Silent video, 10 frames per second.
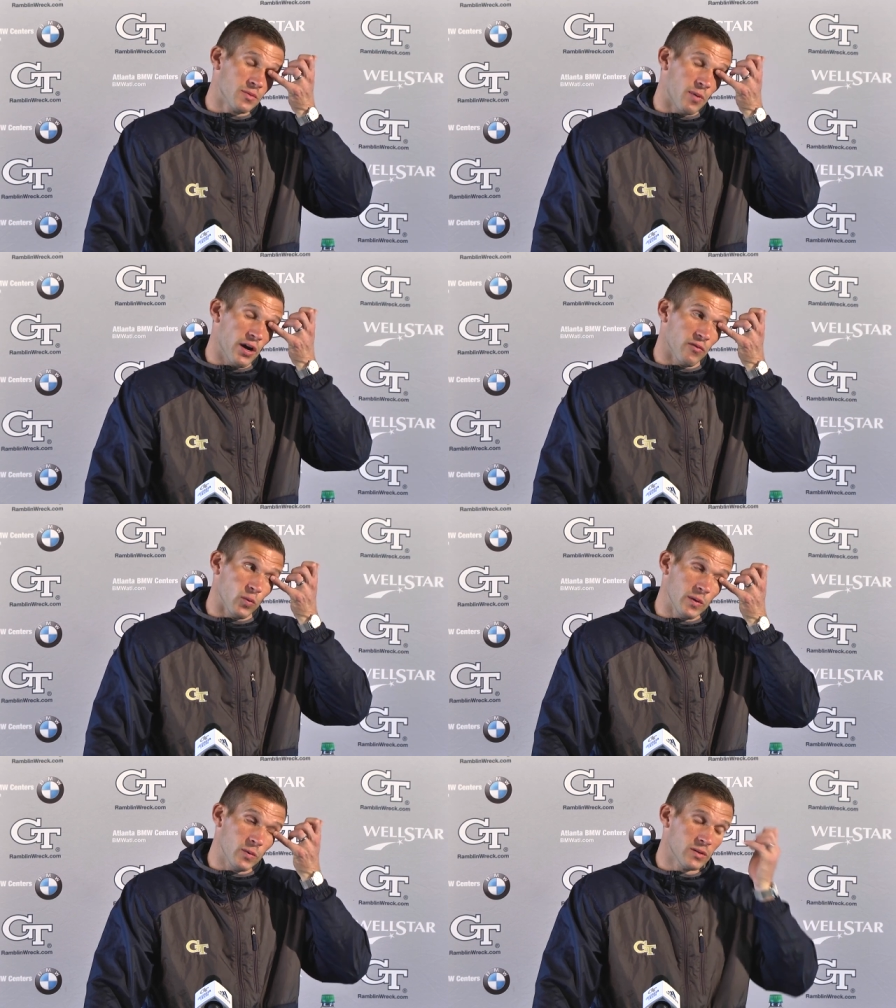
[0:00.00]
Part of it
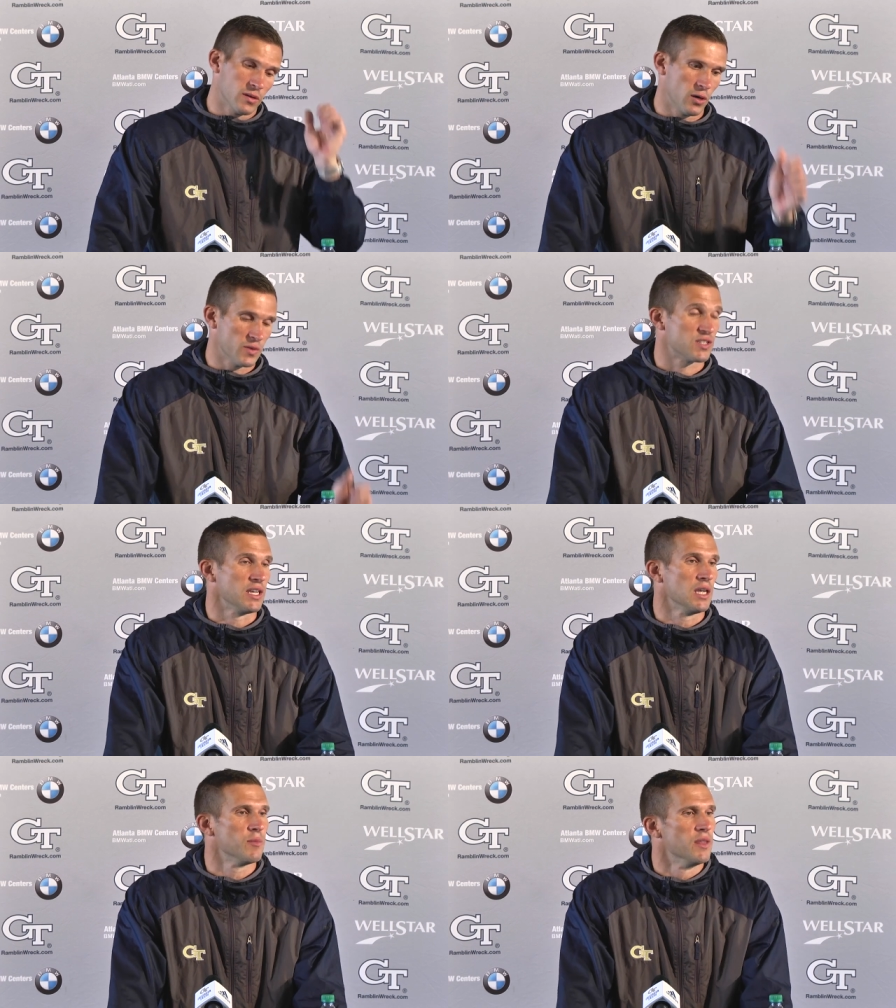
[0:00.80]
we are with
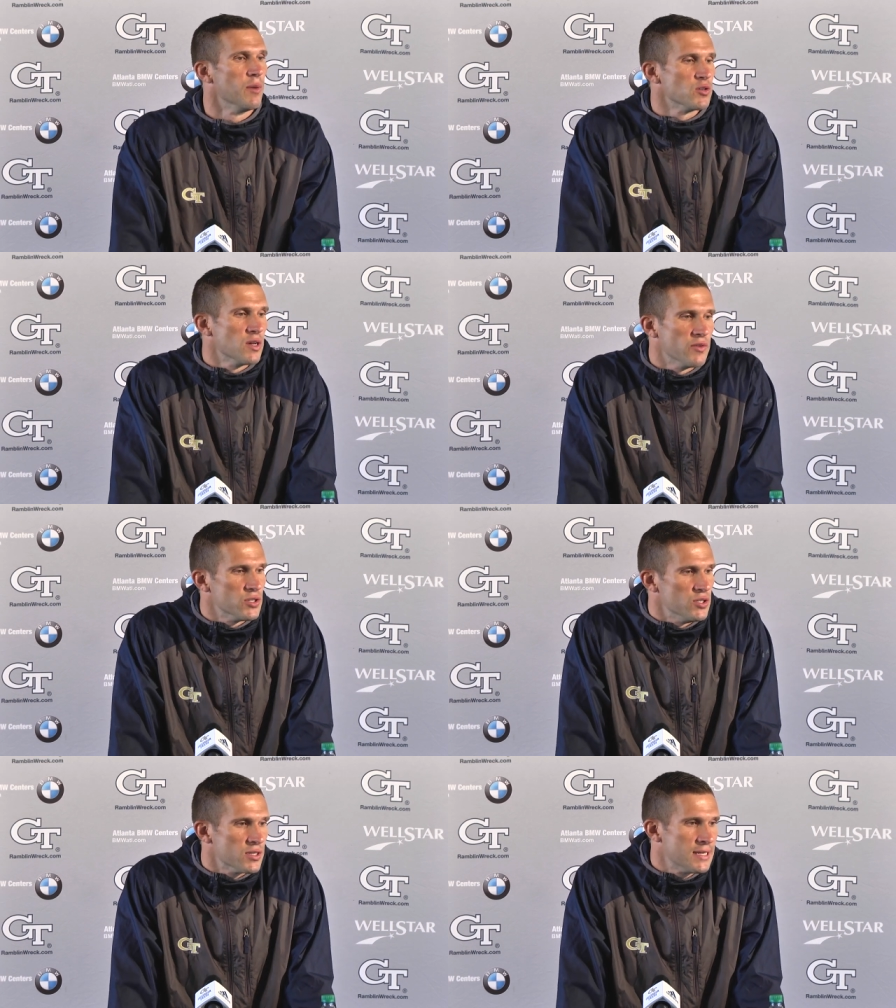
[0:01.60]
scheme, and then most of it
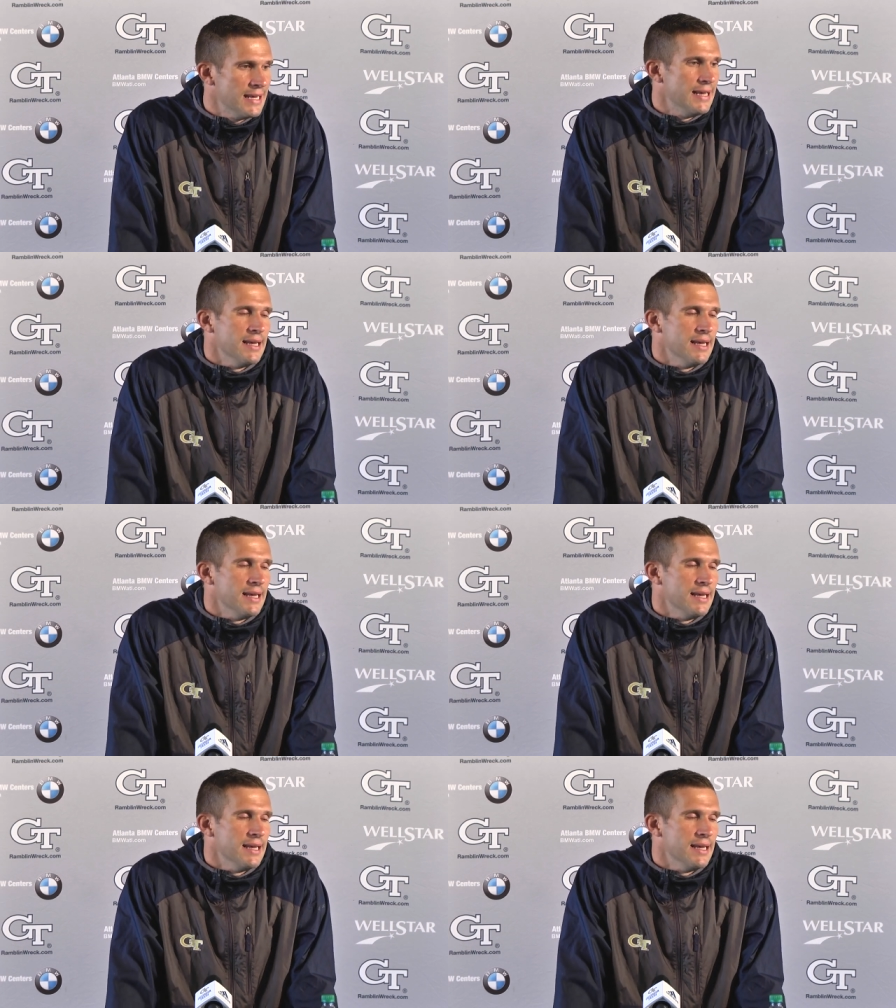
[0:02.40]
is just